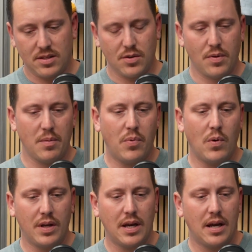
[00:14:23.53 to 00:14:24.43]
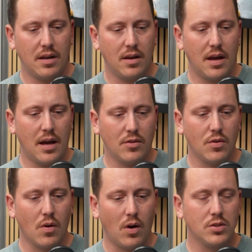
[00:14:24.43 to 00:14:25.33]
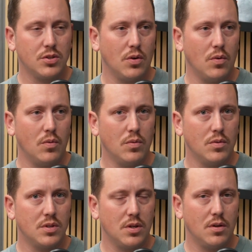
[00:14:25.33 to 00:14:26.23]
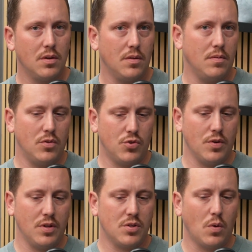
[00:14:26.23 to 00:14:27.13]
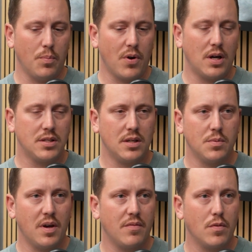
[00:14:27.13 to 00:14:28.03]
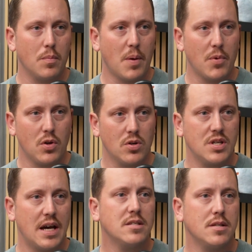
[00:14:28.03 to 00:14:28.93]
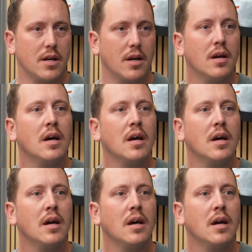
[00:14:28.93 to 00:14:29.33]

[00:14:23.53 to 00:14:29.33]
a great point, and you're also during this whole process, we have to remember you're testing.